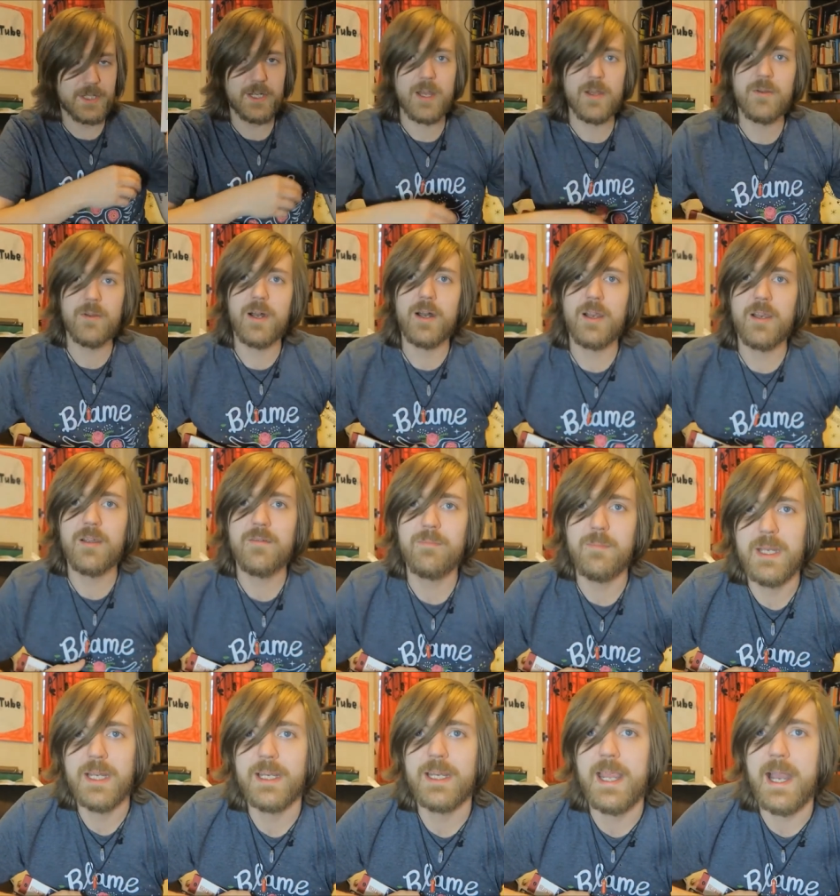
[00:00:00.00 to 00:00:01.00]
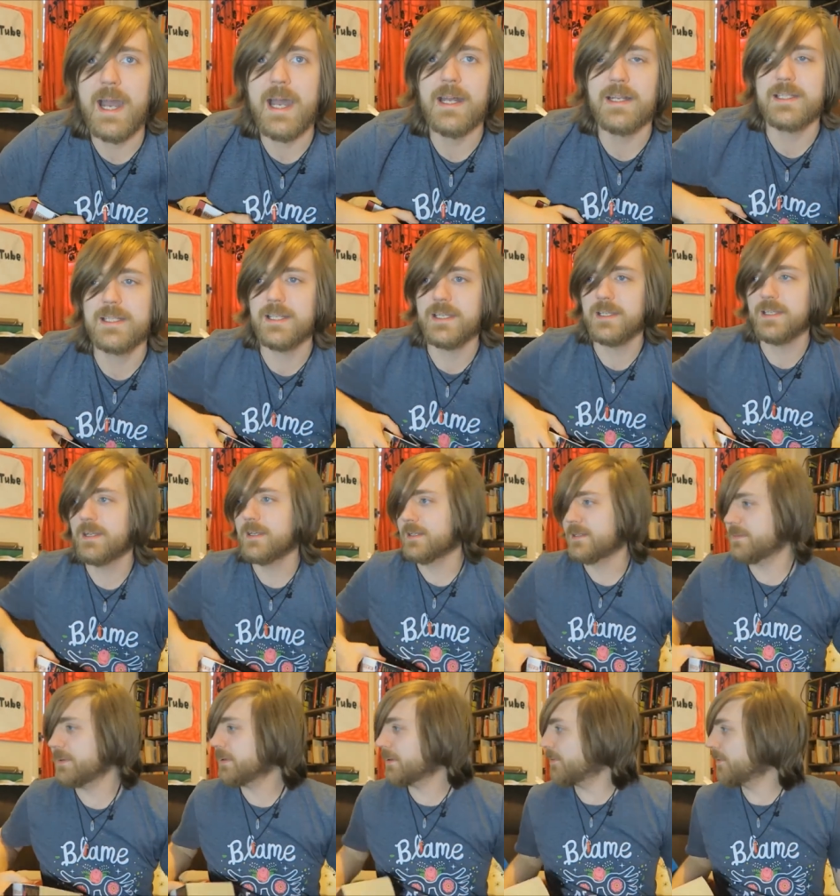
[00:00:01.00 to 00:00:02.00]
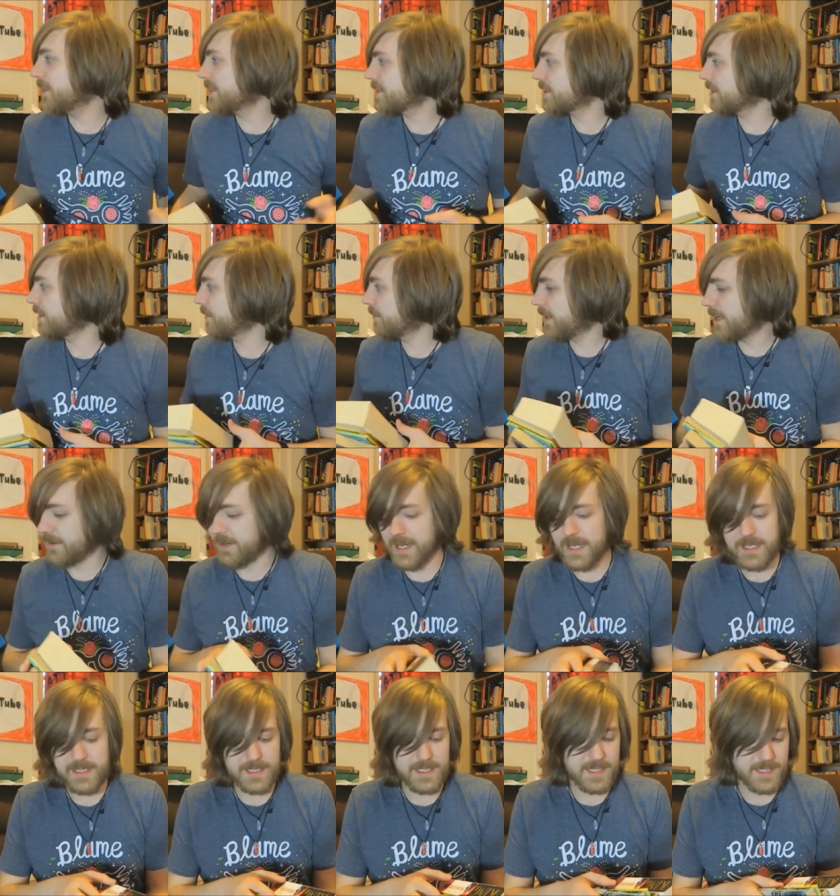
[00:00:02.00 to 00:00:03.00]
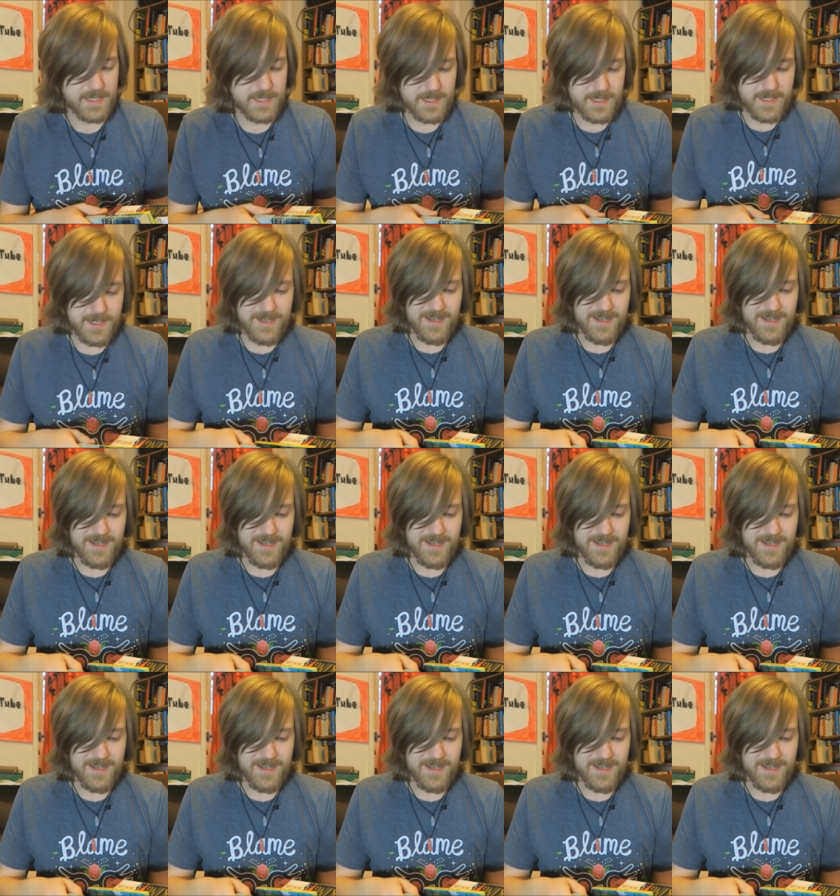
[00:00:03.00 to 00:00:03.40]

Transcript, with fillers: because you know I love me a cat. Speaking of which, I don't know where he is.